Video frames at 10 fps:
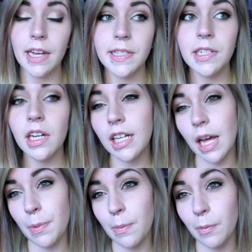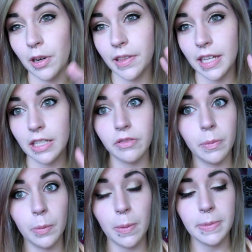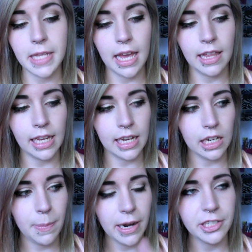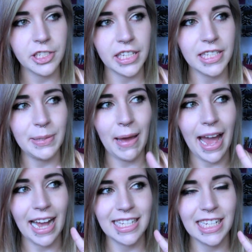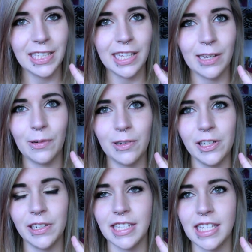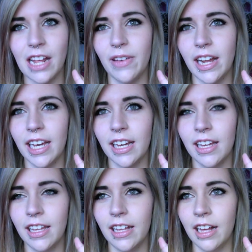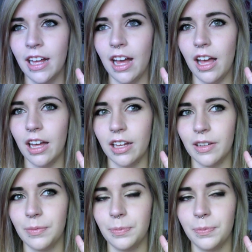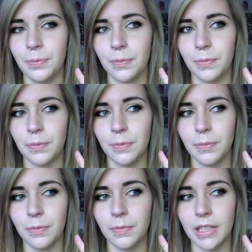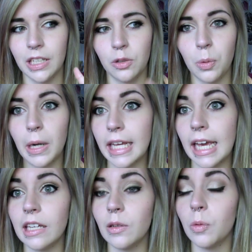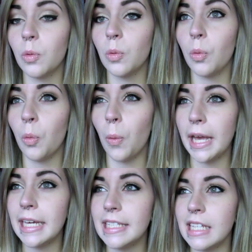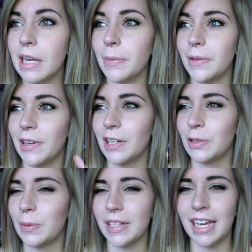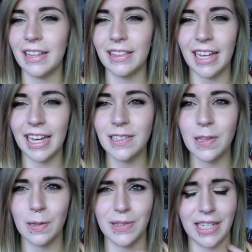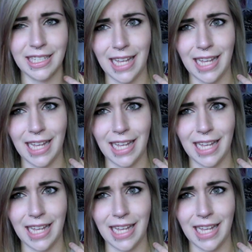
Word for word: I also got a couple more things from the website. Like I got a pair of jeans, but I accidentally ordered instead of getting um, like a 20 waist. I believe I got 28 length, so it was like a